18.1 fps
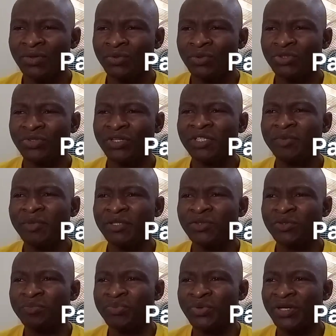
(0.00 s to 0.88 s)
With
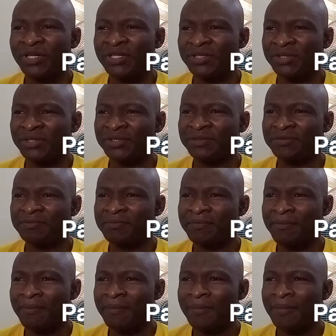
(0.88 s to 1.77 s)
respect to pressure,
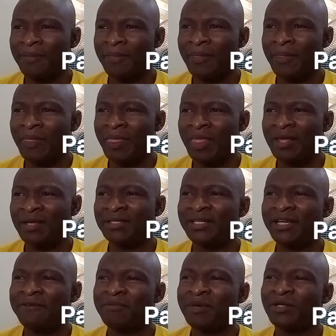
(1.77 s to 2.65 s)
this
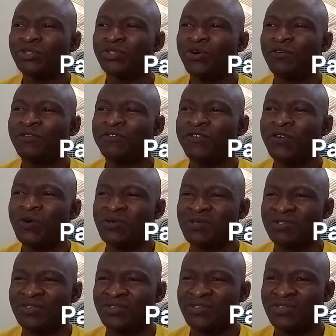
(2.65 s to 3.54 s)
is the amount of
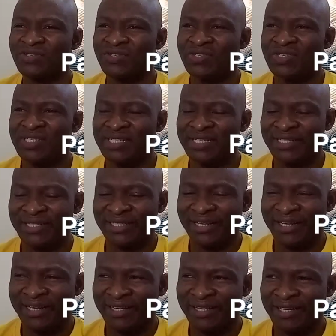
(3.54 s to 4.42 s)
force
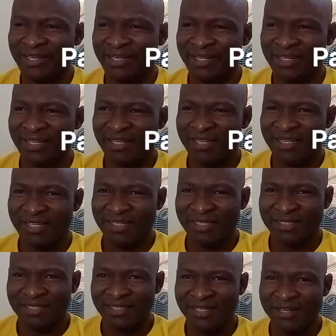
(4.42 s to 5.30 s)
in a
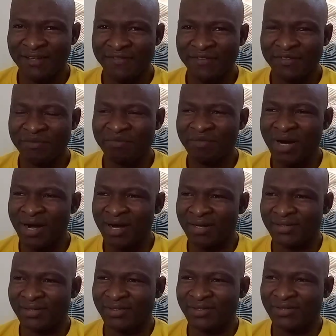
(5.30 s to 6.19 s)
given
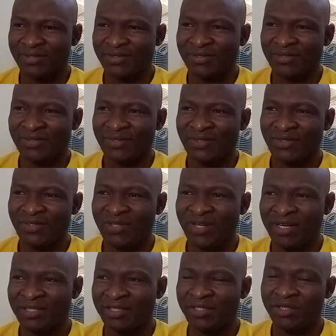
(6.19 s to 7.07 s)
mass,
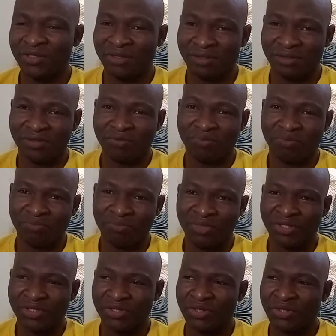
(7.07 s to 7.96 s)
and it is
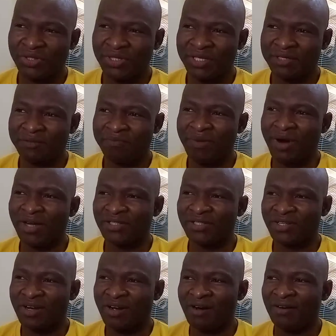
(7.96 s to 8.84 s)
measured in
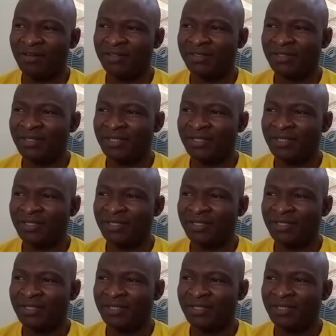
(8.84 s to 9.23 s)
Pascal,